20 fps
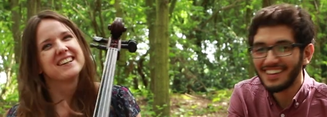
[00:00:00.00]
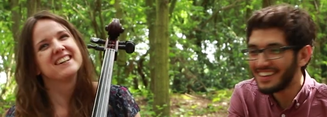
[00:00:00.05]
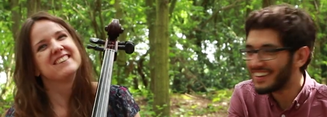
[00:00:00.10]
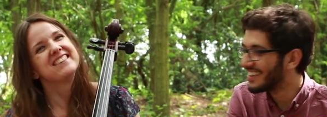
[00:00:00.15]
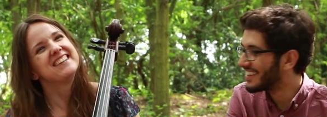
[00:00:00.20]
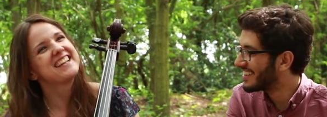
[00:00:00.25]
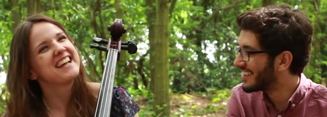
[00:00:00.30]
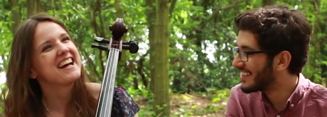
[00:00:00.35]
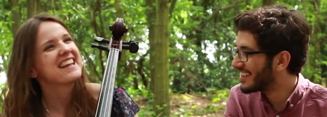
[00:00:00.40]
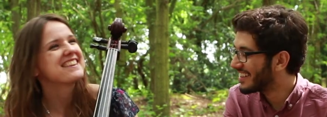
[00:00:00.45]
Speaker 1: but
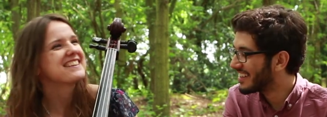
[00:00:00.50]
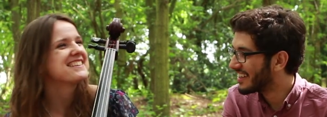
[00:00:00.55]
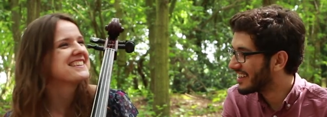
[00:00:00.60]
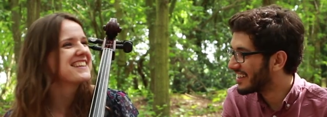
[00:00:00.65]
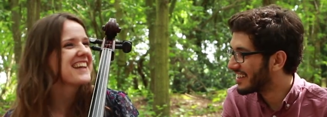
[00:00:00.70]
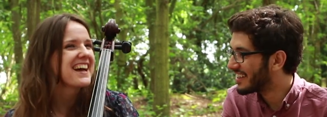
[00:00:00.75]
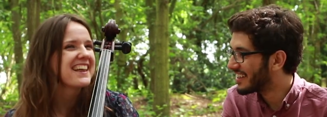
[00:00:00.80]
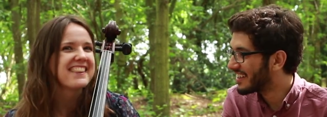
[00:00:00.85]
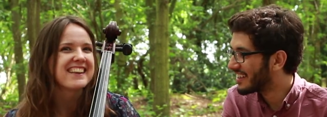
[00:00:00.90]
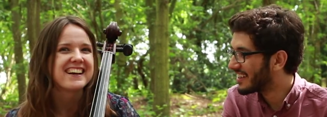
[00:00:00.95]
we gather
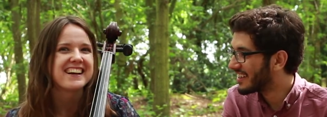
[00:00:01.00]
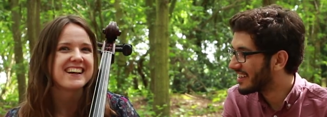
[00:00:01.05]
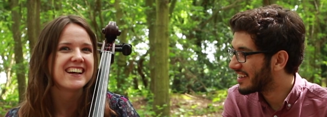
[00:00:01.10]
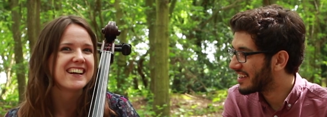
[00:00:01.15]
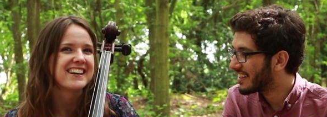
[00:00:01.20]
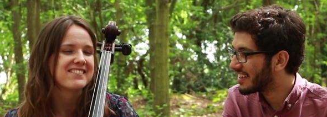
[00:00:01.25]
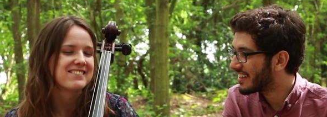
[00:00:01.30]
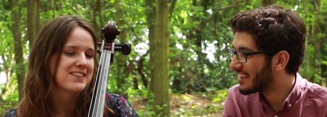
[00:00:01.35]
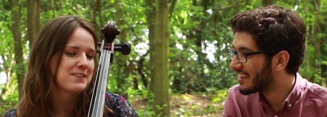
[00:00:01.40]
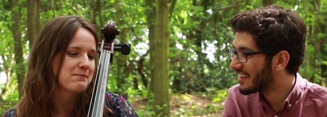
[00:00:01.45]
together
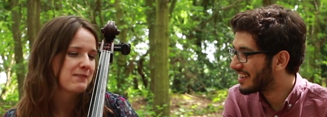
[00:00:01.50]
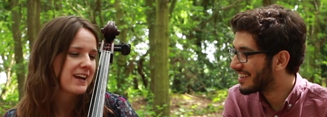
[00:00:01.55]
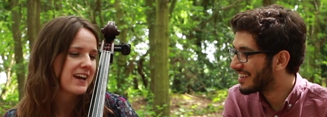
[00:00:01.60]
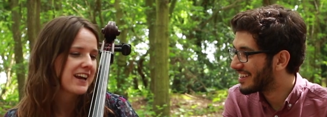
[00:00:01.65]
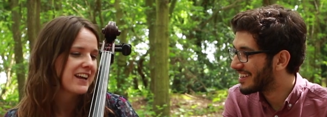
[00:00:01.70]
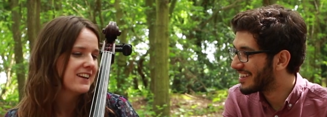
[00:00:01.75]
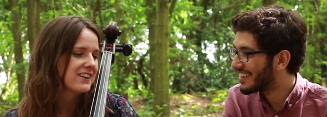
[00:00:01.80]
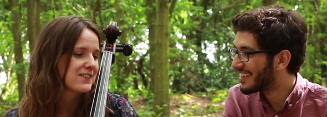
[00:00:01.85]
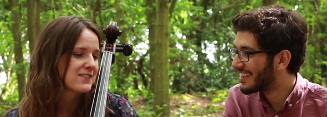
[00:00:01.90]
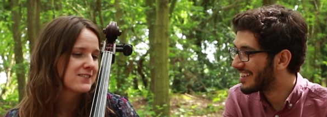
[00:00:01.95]
and we
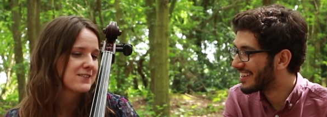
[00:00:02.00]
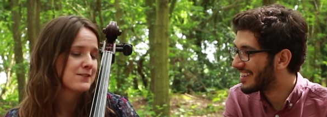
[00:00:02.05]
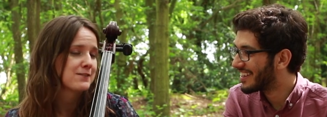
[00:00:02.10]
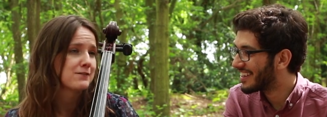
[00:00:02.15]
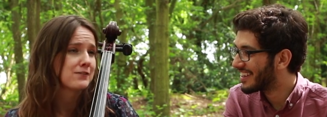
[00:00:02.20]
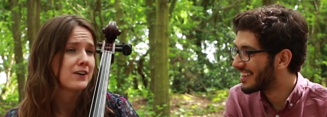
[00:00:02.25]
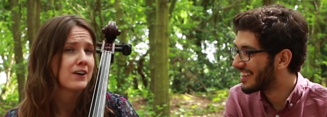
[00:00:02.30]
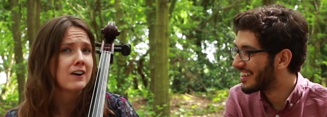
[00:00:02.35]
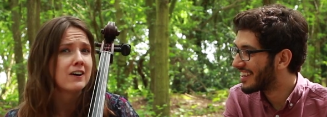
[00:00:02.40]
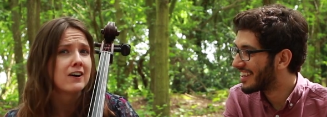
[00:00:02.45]
play lots
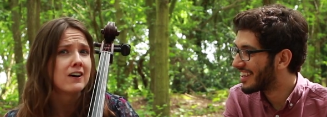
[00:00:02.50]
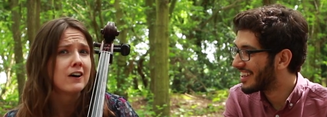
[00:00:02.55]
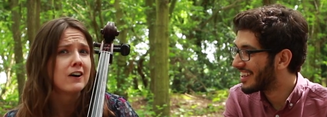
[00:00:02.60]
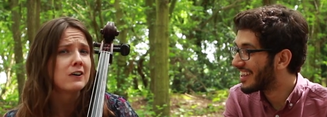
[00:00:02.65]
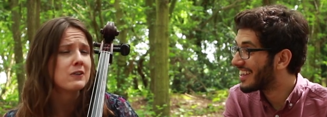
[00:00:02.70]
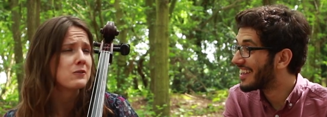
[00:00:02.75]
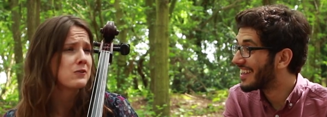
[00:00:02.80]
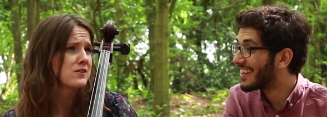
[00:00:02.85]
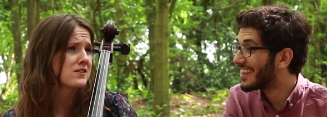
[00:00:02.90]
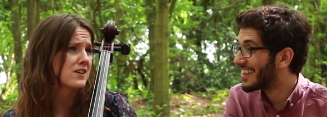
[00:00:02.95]
of
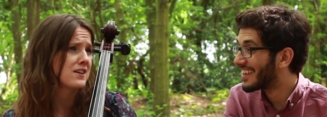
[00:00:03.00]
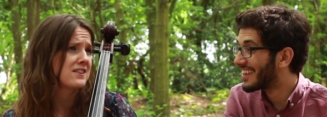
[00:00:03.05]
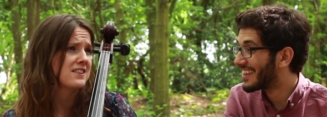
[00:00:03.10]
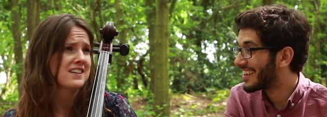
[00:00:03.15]
forró, also